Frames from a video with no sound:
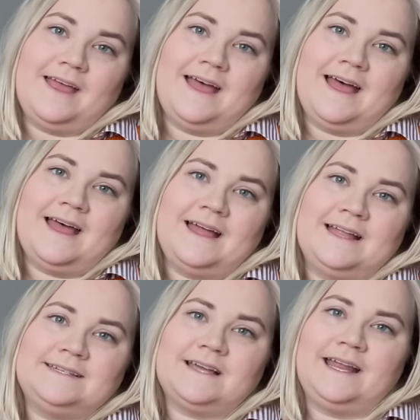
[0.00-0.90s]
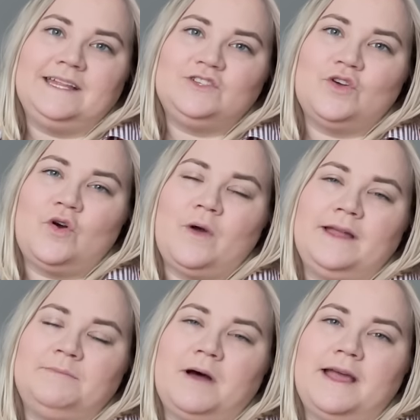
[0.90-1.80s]
and I need to go
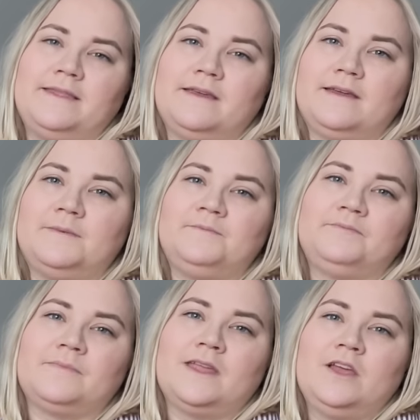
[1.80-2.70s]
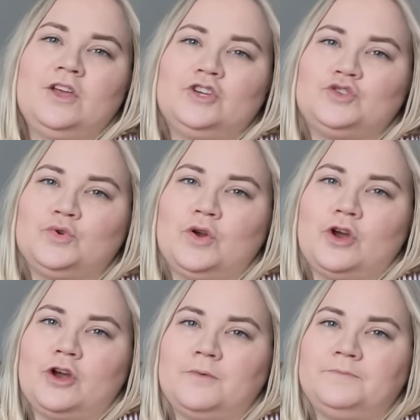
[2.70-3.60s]
and buy the
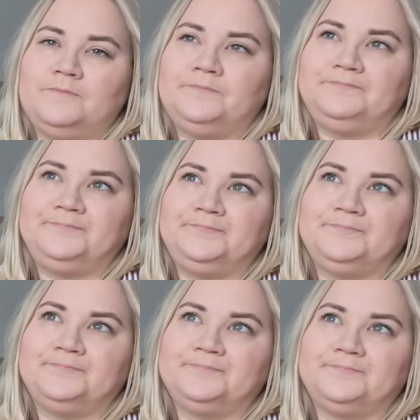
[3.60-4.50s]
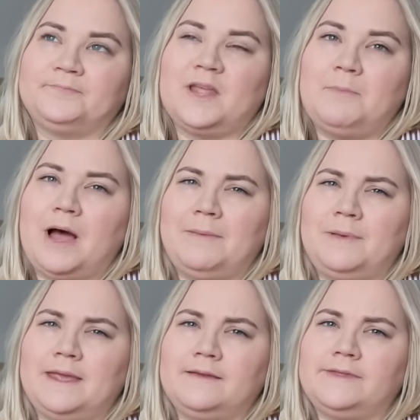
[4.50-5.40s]
sugar
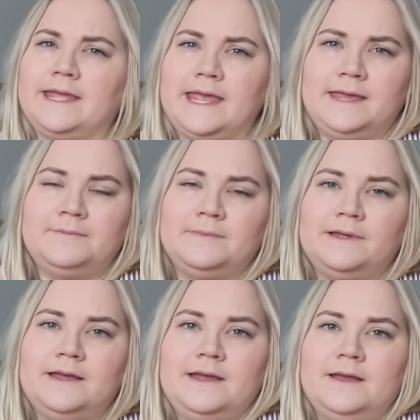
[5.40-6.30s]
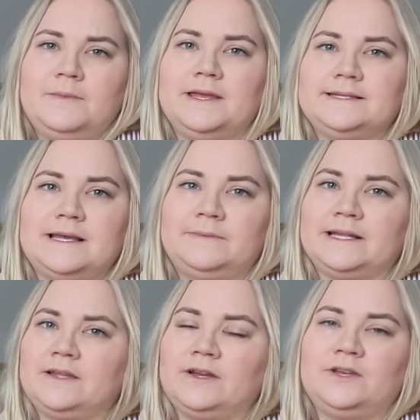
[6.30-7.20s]
piping thingy because I'm
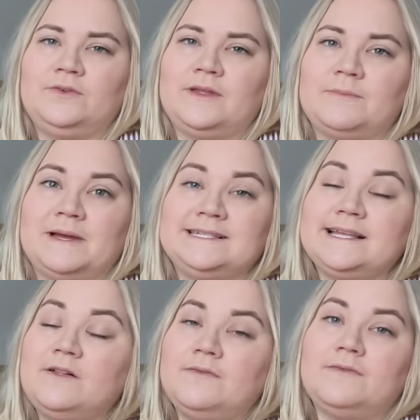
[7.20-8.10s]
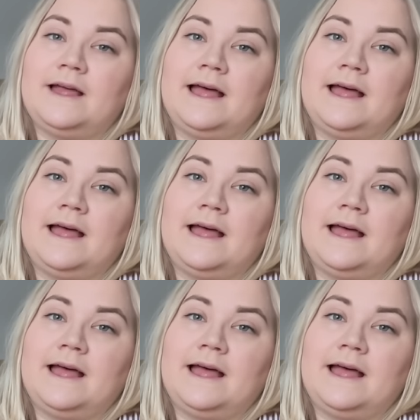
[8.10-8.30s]
not gonna do that myself.